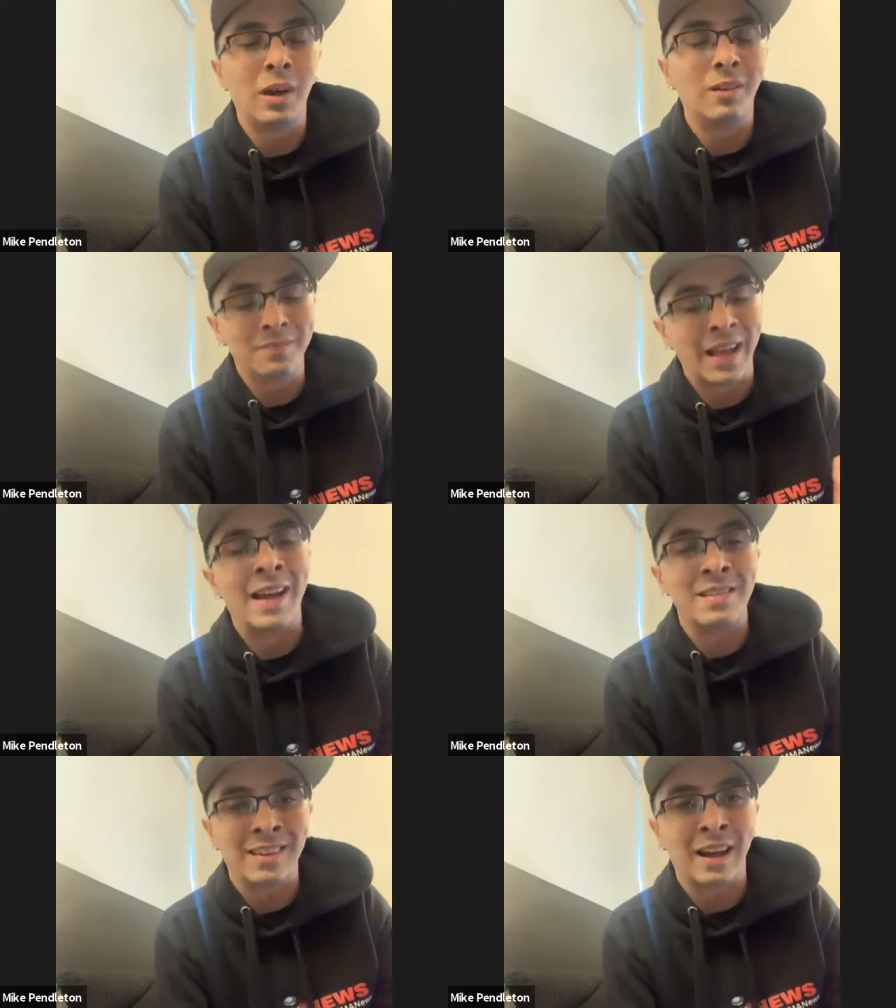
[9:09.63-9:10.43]
well,
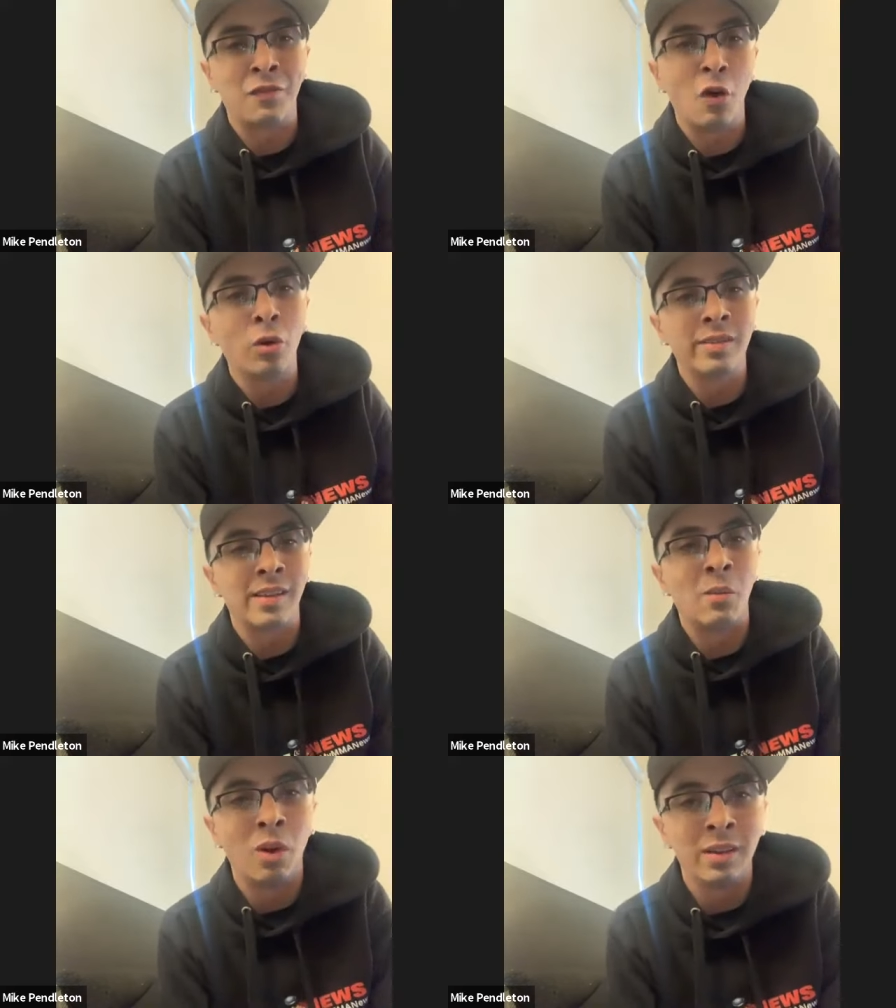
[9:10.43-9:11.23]
I just got to focus
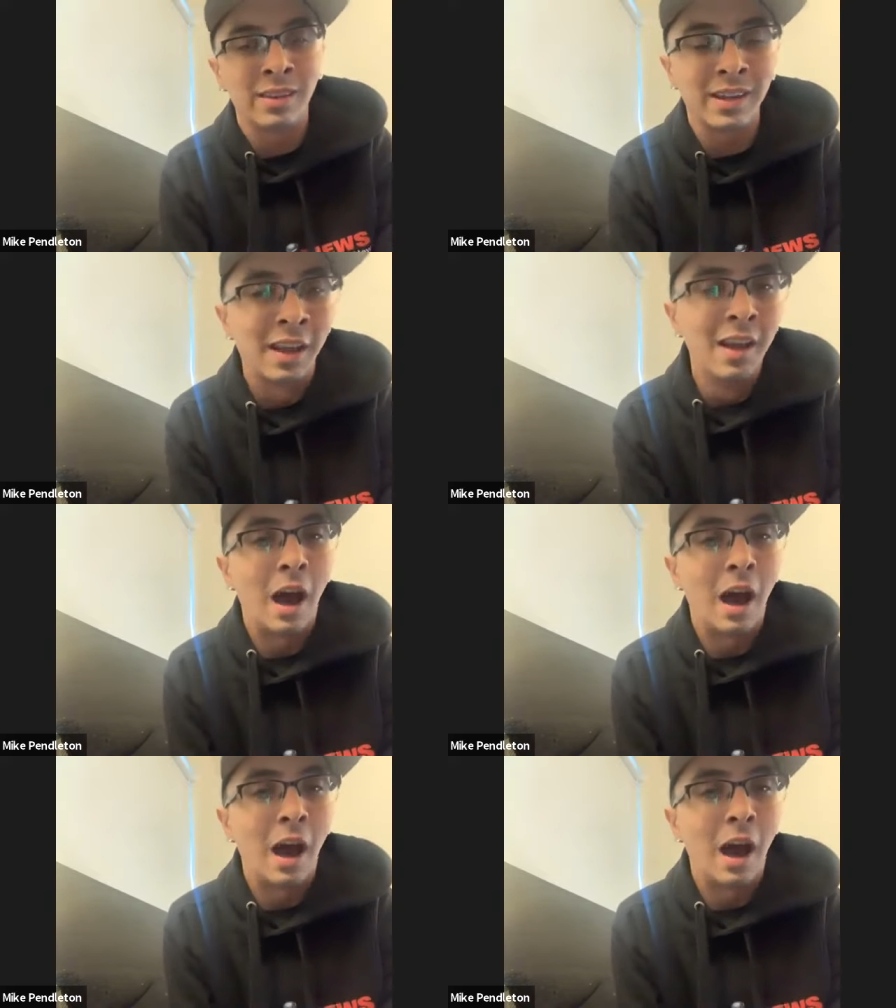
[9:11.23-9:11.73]
on one thing.